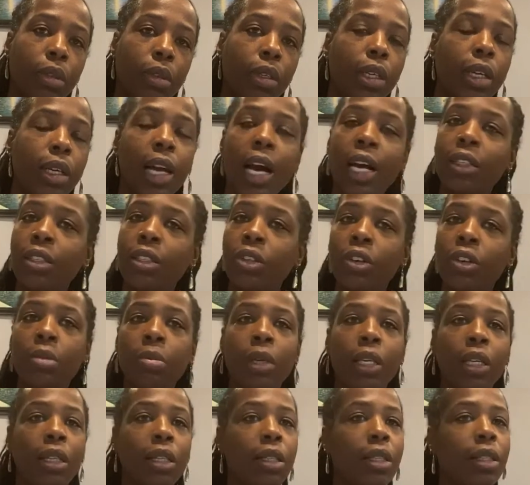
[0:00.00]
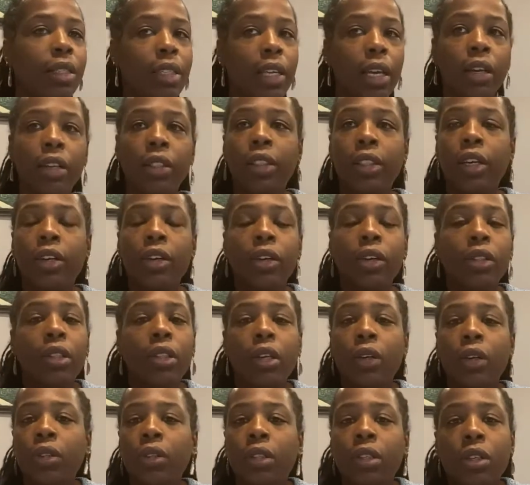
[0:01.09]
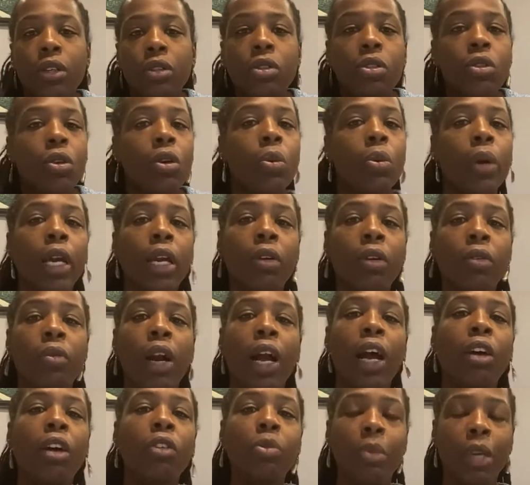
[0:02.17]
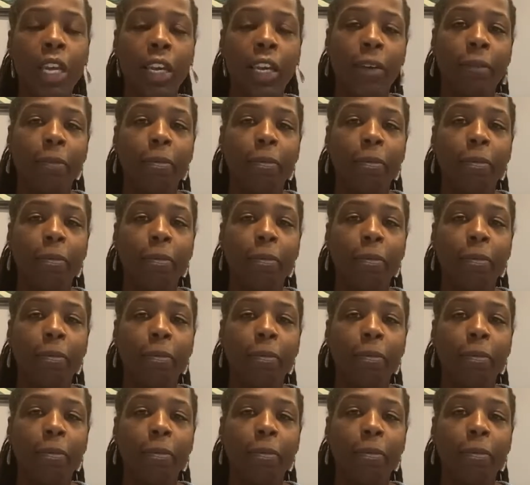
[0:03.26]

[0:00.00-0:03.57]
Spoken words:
God told me there's no way around me.